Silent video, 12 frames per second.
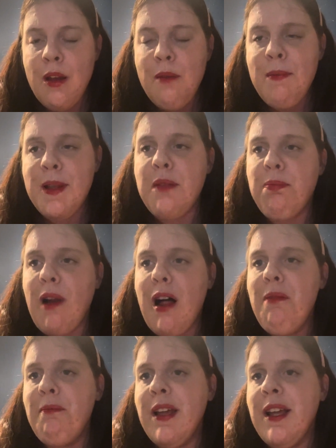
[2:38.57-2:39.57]
But the
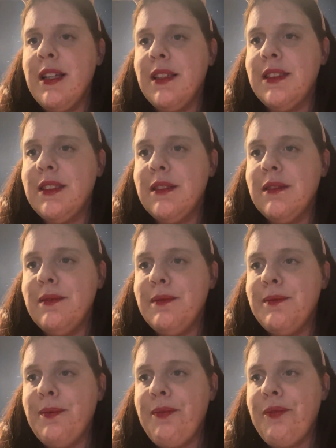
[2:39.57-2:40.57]
problem is,
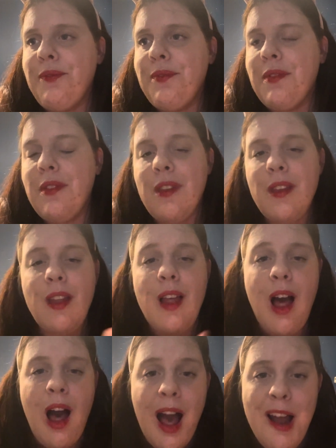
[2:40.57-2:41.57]

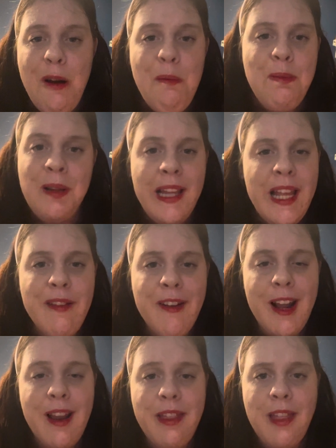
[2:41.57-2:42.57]
I don't believe
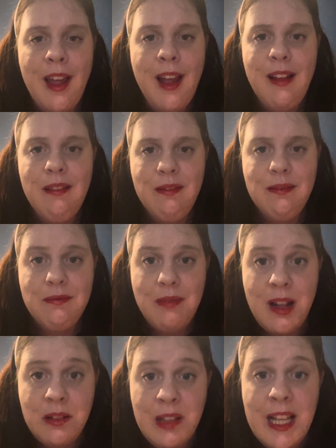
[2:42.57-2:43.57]
anything
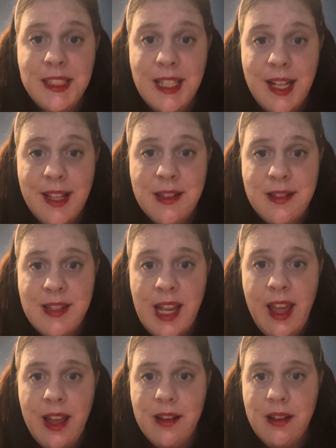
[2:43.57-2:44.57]
unless I can
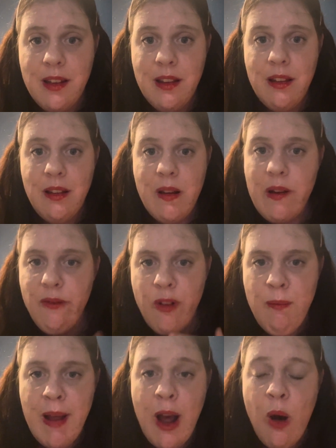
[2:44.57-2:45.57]
see it for
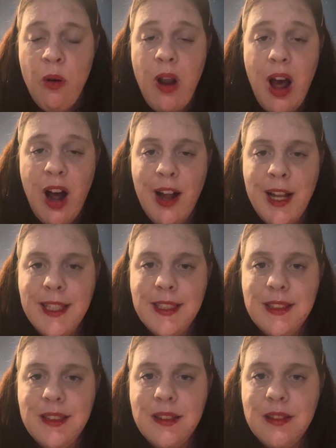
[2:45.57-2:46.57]
my own
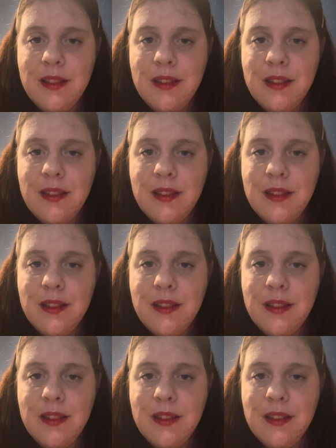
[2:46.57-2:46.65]
eyes.